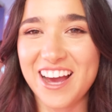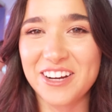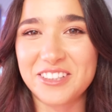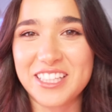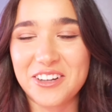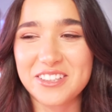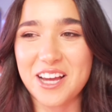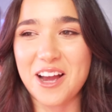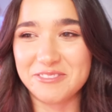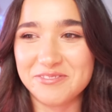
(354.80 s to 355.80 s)
Was it actually?
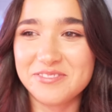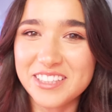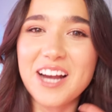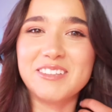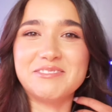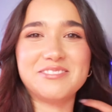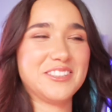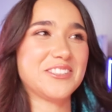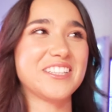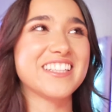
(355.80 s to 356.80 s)
Yeah. It
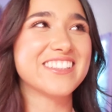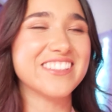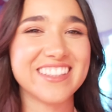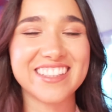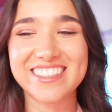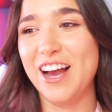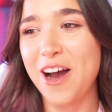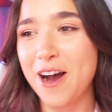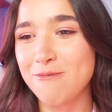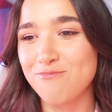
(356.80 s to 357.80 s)
was really good.
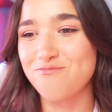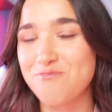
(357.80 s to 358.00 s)
Wasn't too